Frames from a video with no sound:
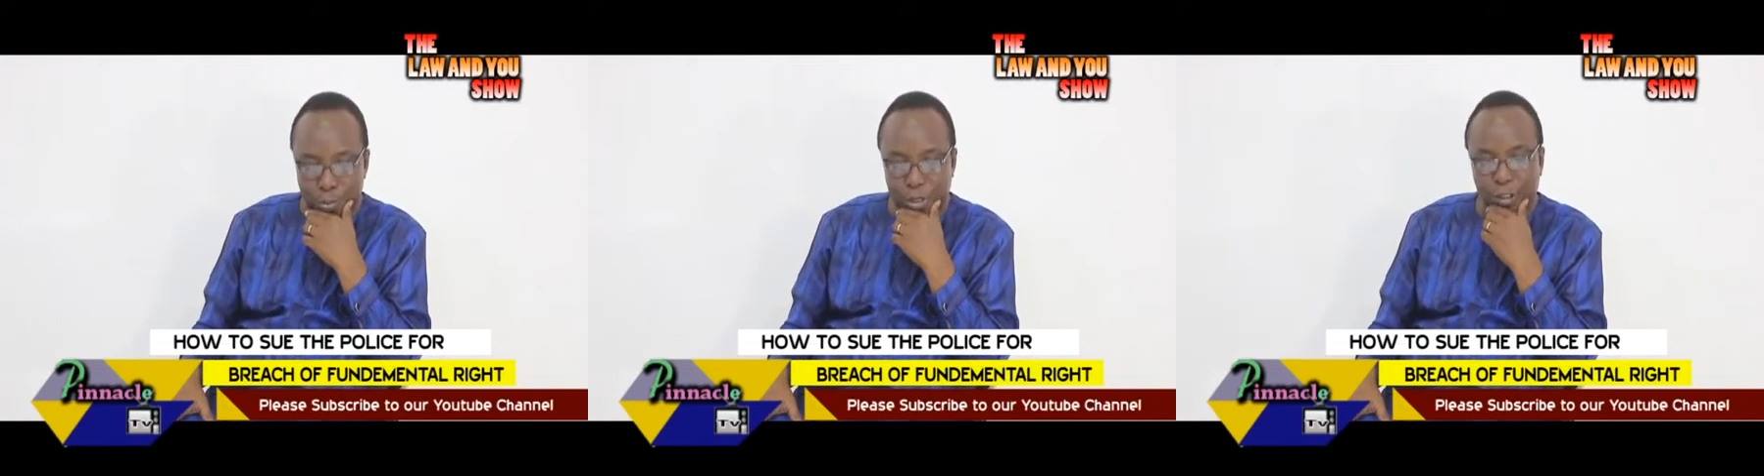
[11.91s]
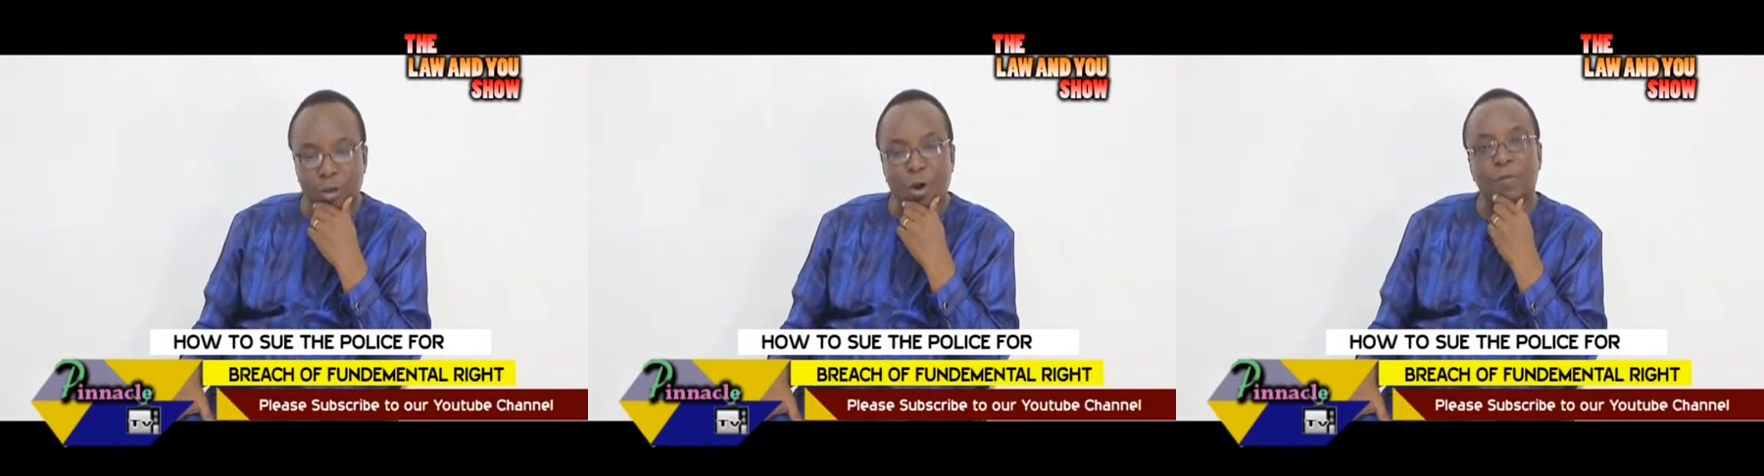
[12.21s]

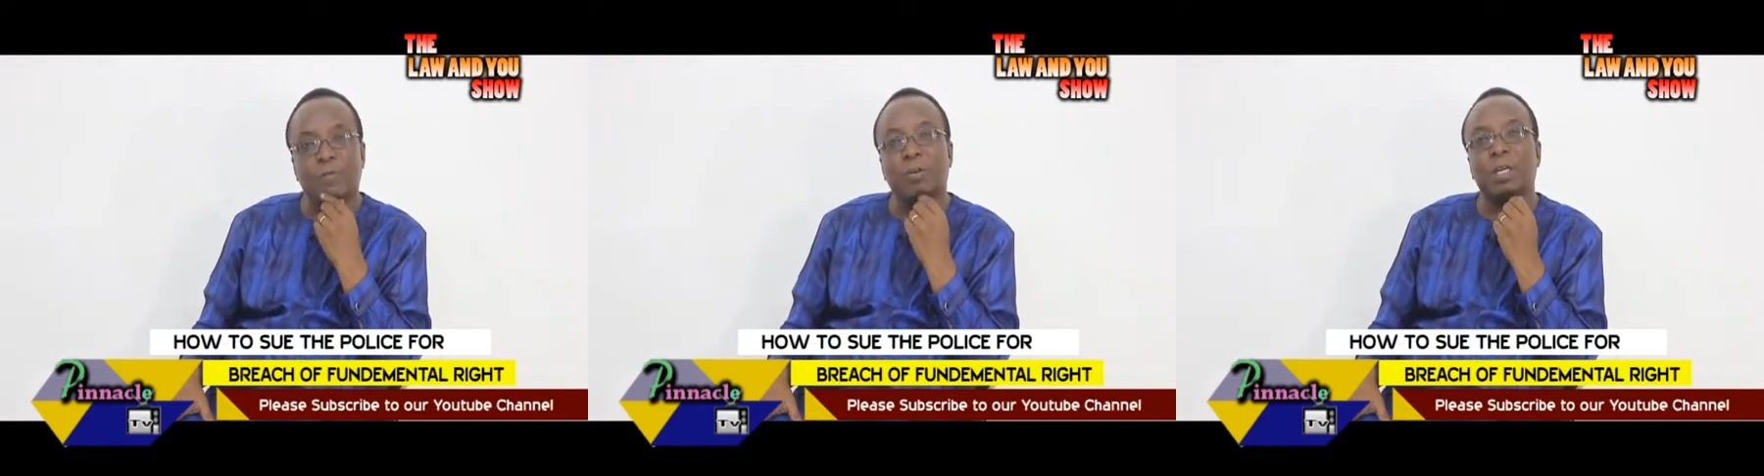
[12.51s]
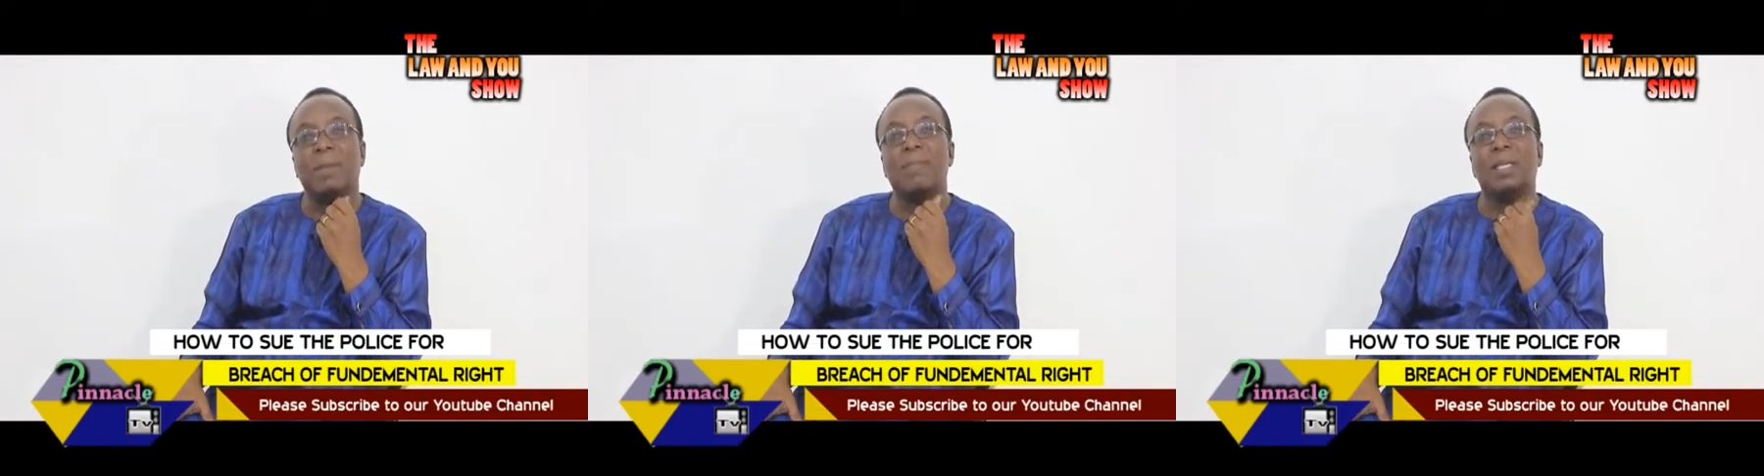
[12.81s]
breach of
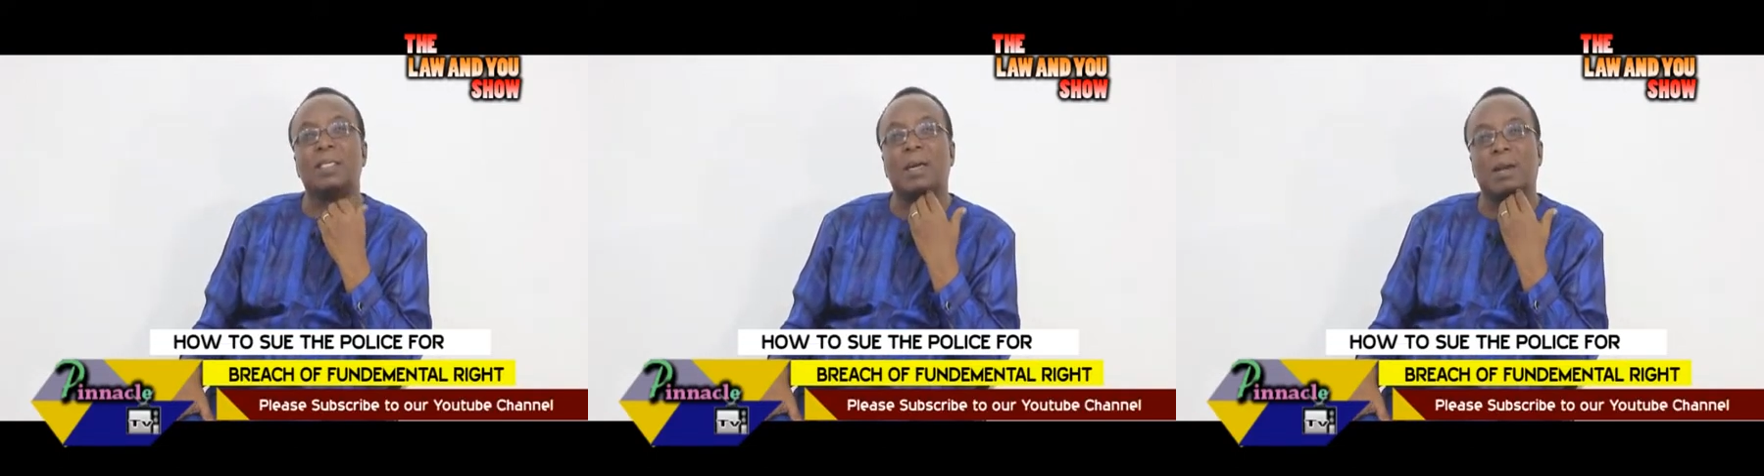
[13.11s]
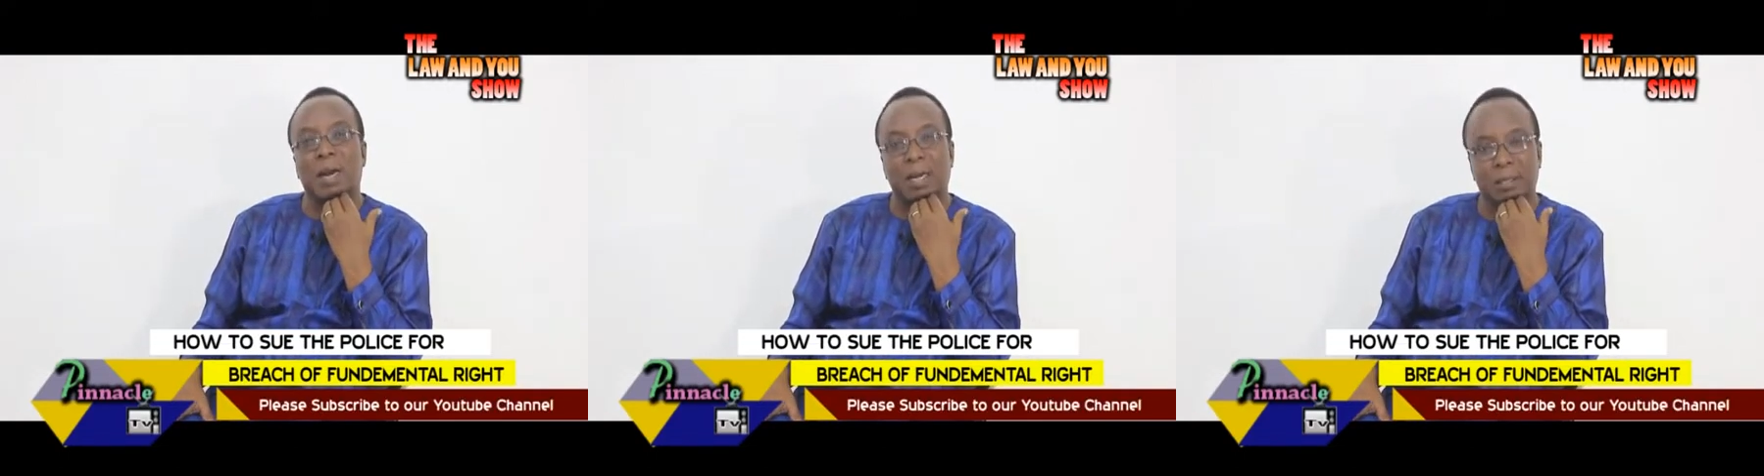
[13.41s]
fundamental
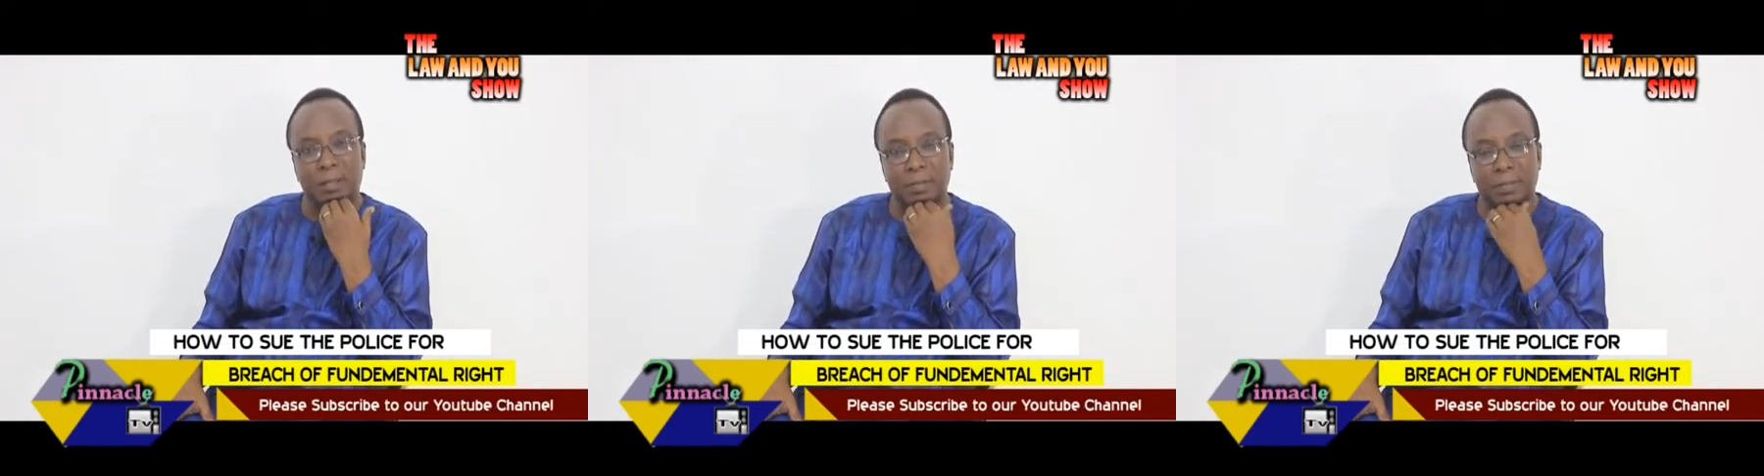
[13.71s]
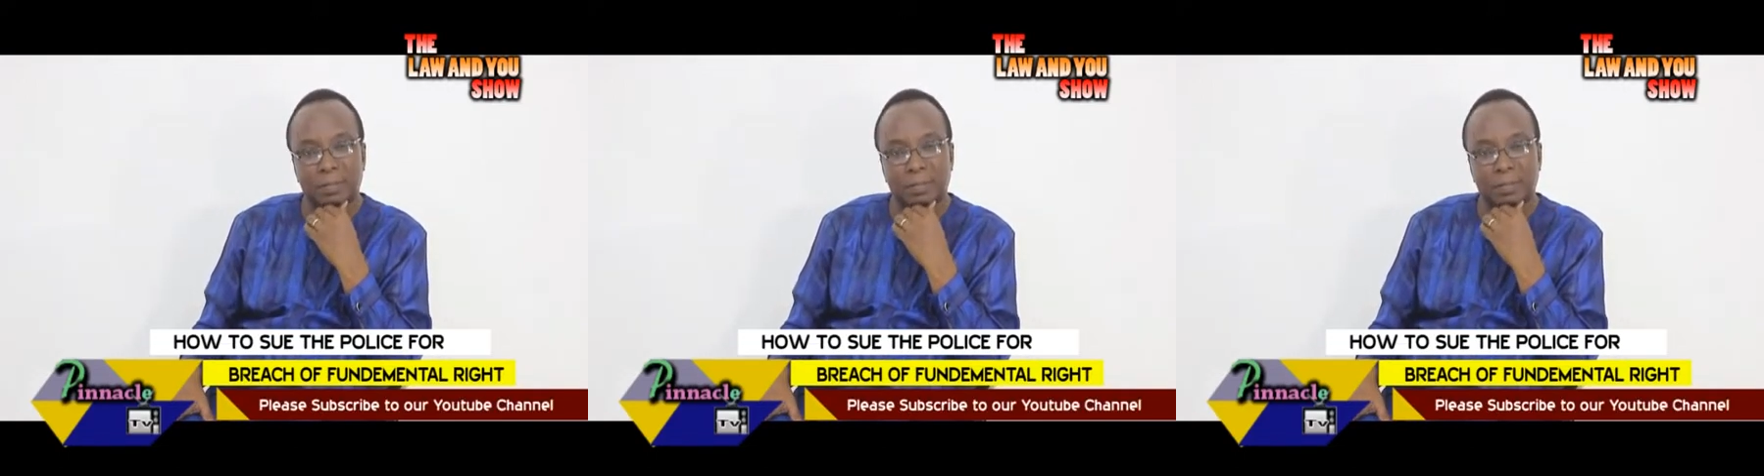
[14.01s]
rights?